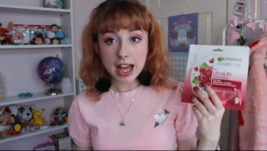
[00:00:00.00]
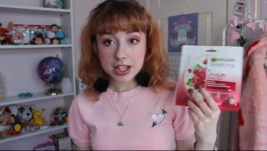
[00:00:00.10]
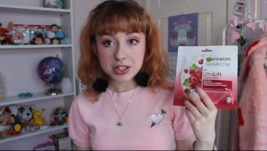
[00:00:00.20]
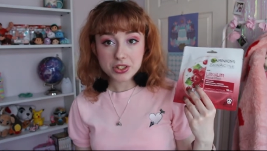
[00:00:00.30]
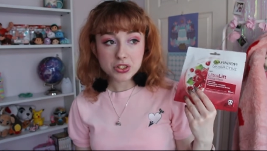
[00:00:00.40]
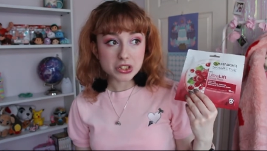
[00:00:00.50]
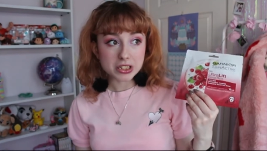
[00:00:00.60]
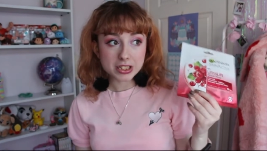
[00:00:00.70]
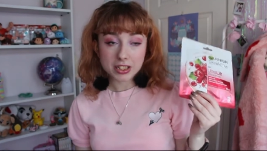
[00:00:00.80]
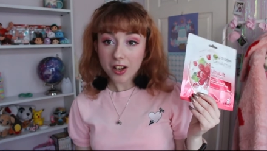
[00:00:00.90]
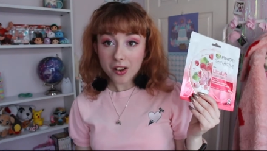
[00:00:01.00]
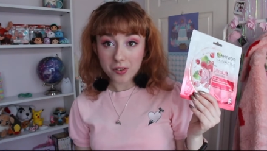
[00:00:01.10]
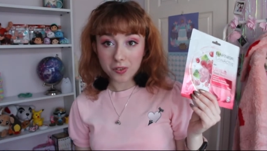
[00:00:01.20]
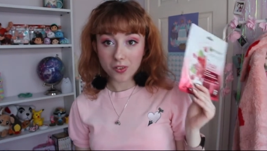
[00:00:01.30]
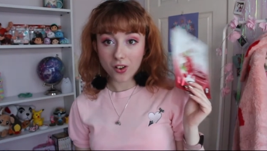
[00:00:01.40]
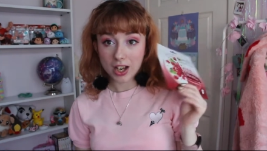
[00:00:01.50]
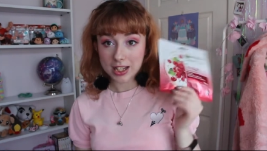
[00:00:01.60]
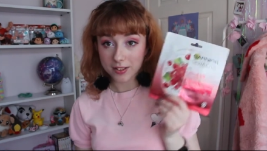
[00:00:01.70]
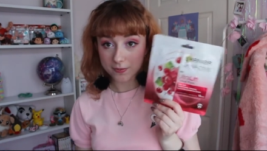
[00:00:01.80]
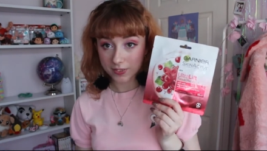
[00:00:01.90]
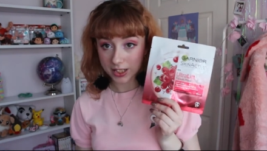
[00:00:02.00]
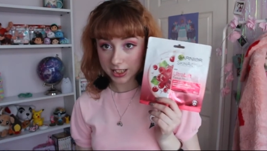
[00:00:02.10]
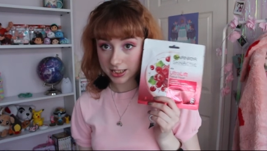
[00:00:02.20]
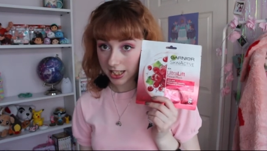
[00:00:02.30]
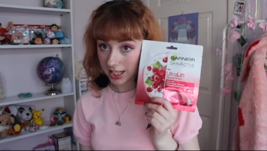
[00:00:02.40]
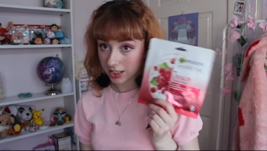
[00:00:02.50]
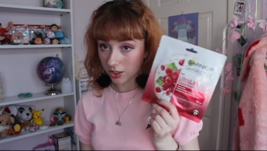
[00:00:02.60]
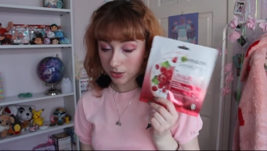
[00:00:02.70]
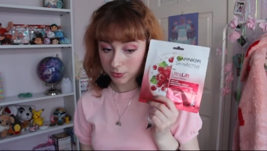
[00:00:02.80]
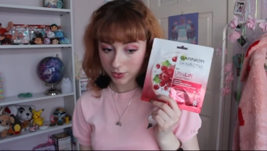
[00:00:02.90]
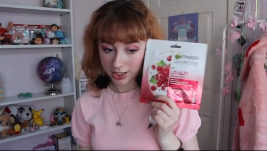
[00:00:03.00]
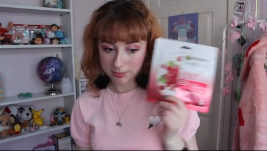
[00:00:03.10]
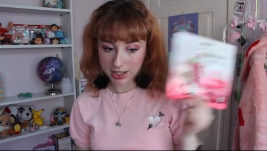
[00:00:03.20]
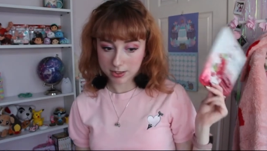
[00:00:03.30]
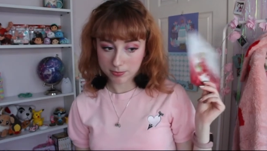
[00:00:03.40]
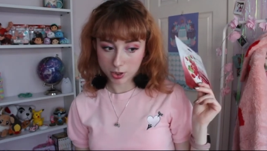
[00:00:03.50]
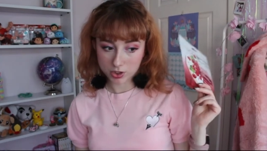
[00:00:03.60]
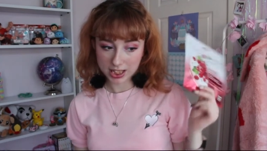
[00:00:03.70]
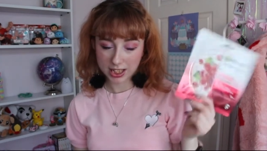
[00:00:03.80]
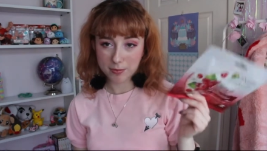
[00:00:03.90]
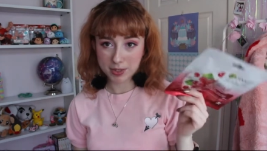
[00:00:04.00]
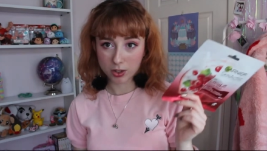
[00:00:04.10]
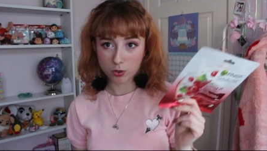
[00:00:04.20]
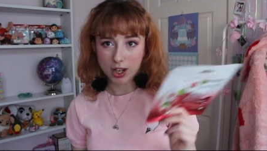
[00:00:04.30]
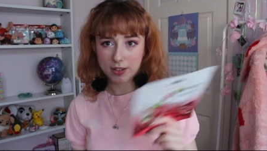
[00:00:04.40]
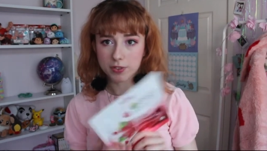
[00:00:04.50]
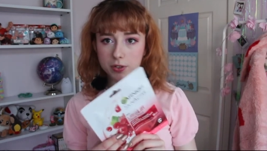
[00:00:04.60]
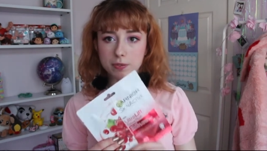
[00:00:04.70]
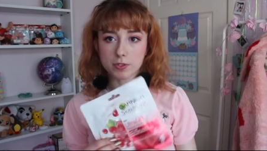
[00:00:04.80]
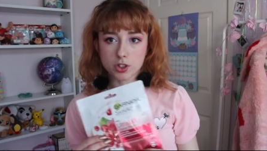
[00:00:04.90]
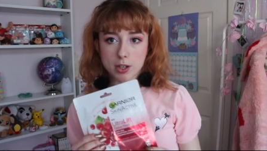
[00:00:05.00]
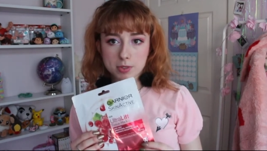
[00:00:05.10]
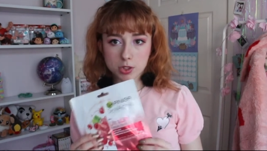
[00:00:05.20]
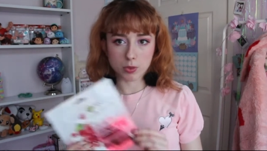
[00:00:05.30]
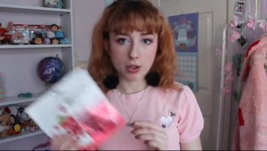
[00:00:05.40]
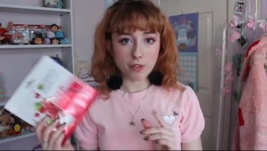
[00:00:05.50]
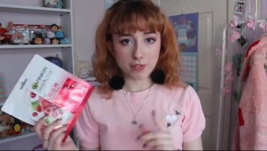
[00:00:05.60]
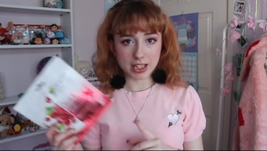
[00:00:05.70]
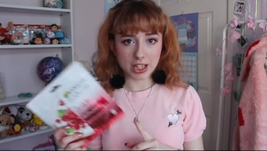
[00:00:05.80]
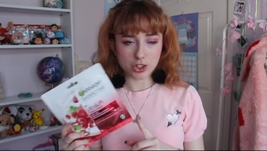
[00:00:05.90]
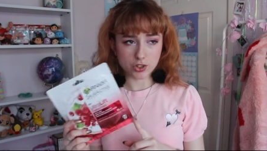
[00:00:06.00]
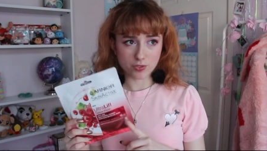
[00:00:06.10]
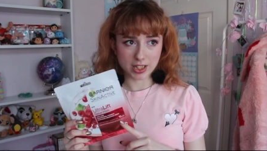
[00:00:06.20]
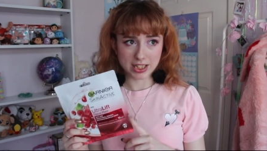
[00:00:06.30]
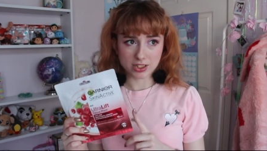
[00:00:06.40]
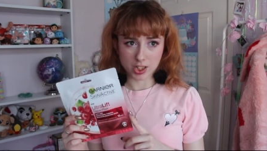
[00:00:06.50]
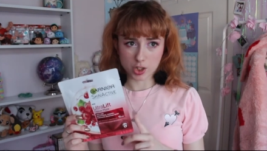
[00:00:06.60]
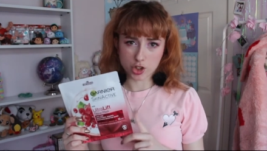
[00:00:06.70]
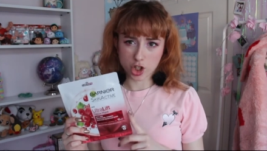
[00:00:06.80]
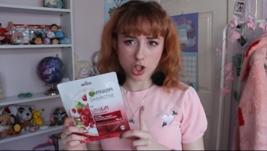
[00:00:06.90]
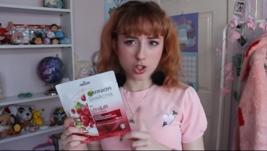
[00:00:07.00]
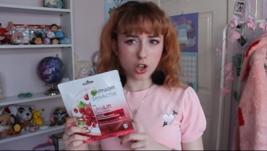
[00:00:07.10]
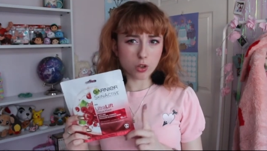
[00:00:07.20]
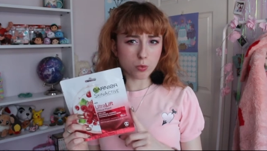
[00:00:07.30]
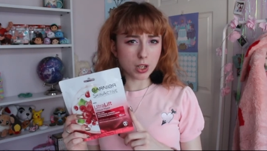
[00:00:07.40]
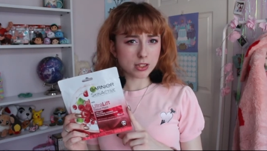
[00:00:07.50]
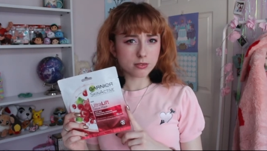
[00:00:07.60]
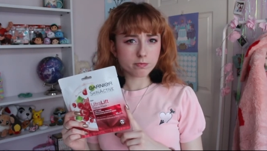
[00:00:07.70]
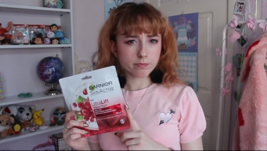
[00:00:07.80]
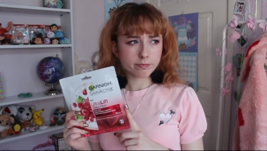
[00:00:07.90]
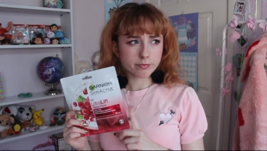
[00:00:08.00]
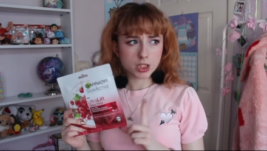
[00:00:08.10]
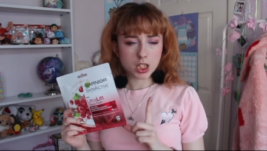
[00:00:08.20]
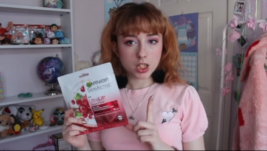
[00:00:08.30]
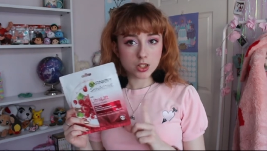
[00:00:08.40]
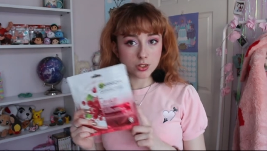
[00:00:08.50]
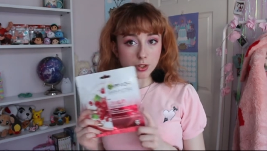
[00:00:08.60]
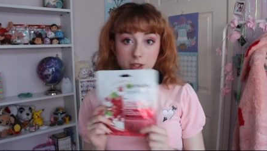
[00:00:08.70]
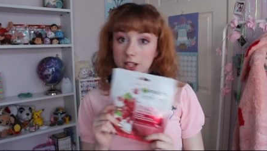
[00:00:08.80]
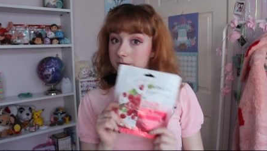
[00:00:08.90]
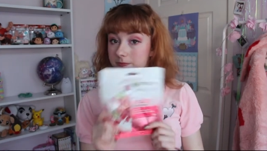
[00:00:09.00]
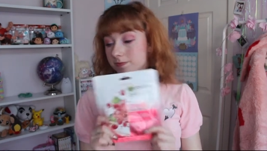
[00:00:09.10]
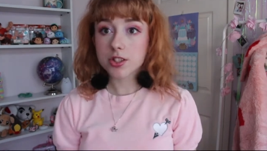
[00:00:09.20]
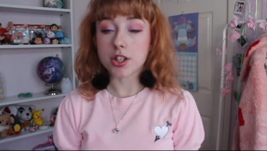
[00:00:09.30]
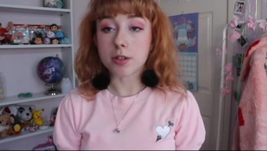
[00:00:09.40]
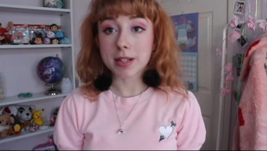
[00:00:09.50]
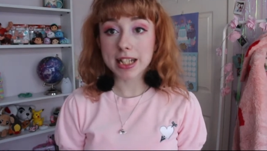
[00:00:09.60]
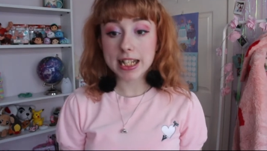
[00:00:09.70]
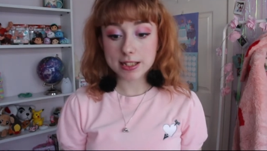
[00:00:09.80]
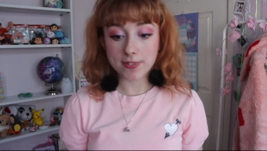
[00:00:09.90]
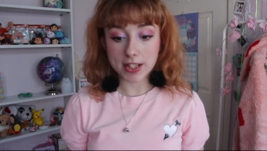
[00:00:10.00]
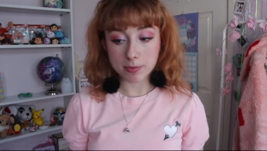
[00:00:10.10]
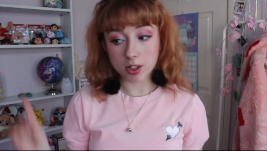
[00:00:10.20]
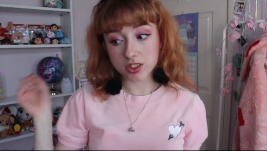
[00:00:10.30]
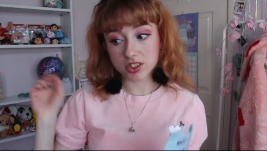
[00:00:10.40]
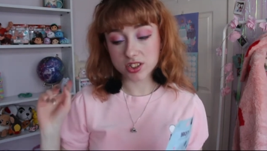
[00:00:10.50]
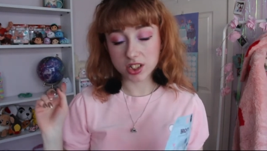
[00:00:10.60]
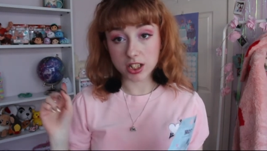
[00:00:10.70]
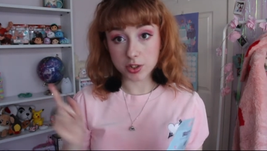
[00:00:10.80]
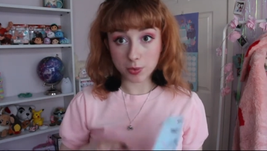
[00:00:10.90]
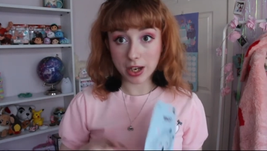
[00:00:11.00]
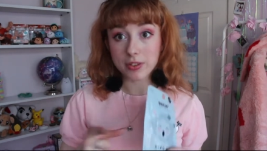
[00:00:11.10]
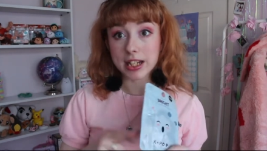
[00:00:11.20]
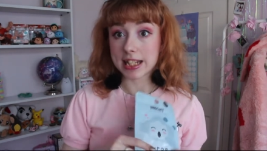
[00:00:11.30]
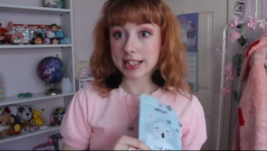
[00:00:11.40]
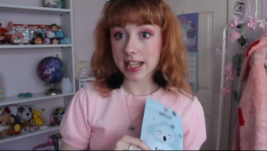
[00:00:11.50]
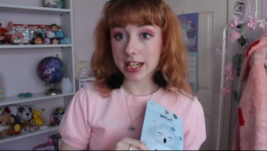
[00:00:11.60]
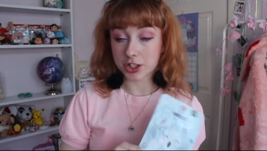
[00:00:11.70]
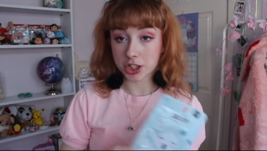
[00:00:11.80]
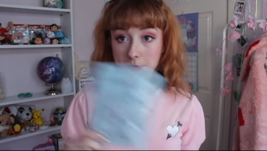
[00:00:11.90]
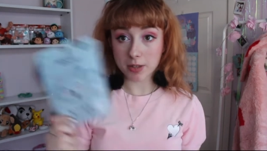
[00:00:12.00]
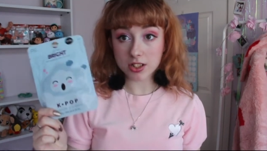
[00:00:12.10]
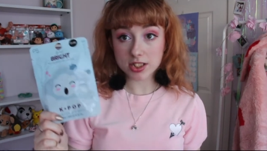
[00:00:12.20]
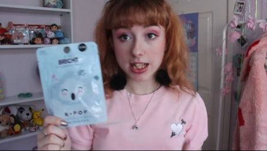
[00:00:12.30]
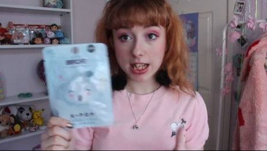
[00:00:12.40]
and you're good to go. I love these and I would recommend them because they come in quite a few different types as well. I think they just released like a charcoal one. So yeah, so my next face mask as well is a sheet mask